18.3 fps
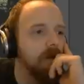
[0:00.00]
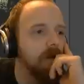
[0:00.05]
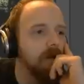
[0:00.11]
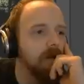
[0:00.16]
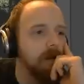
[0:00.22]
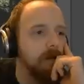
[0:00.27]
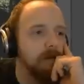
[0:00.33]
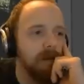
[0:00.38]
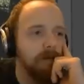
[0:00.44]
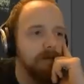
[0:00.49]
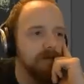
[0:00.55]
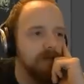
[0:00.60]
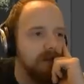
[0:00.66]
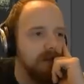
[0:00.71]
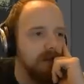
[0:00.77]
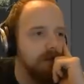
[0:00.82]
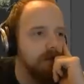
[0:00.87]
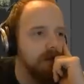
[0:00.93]
Now, people say
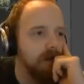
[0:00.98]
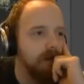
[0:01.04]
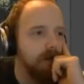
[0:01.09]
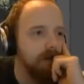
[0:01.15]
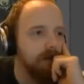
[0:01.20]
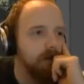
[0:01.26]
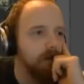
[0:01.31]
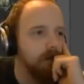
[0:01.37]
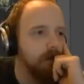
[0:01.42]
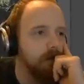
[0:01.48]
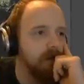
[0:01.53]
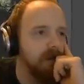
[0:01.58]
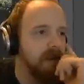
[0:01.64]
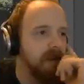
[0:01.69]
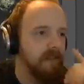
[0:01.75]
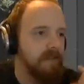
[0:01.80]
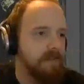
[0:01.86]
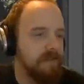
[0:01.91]
you can't do
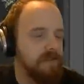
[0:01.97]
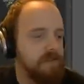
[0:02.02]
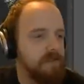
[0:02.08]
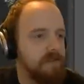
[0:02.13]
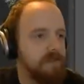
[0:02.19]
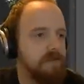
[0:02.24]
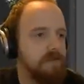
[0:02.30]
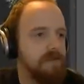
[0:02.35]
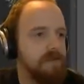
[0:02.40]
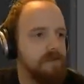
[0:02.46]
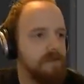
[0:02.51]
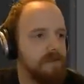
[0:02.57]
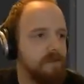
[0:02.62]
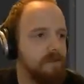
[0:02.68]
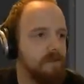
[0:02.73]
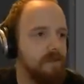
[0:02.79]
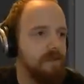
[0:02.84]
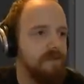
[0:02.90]
this
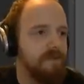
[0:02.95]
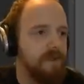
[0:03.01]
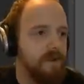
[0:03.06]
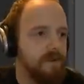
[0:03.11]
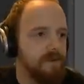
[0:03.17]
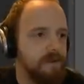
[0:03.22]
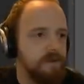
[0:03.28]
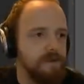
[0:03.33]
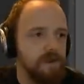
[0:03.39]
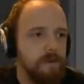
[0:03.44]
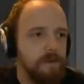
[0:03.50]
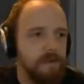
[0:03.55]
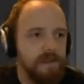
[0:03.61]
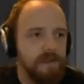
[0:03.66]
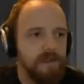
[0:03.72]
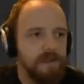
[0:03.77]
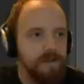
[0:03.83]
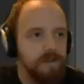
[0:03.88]
with Photoshop
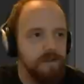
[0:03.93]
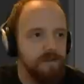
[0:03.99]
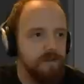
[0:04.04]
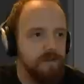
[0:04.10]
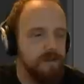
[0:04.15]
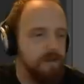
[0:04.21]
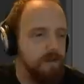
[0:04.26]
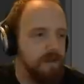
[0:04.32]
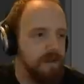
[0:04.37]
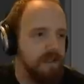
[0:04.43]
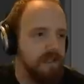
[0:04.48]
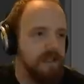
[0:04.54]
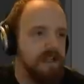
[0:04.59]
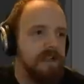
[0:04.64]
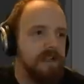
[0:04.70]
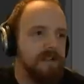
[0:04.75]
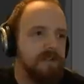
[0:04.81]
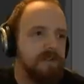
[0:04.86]
and that you should do it in
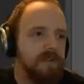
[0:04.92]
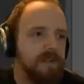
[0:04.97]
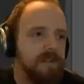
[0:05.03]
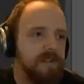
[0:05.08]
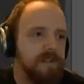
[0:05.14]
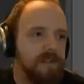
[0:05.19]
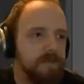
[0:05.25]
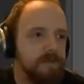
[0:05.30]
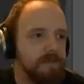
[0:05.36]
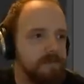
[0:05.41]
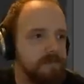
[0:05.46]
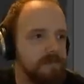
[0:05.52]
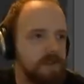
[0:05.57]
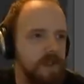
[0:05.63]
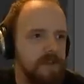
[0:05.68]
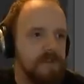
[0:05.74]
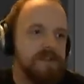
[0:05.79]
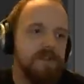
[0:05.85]
Illustrator.
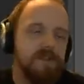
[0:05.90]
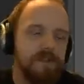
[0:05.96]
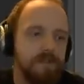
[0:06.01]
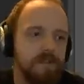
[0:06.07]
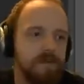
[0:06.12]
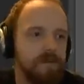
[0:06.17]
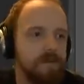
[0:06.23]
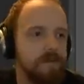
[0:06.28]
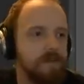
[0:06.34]
Nonsense.